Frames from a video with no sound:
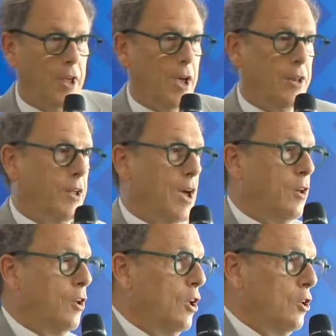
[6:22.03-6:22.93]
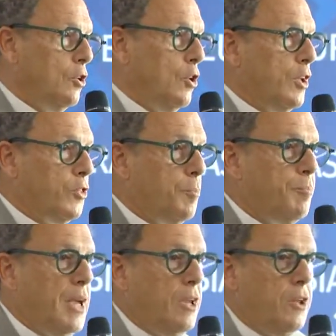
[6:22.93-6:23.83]
And yet, you look at the
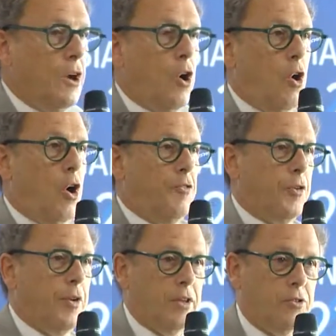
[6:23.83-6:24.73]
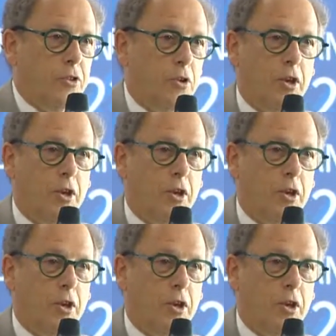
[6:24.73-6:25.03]
media offerings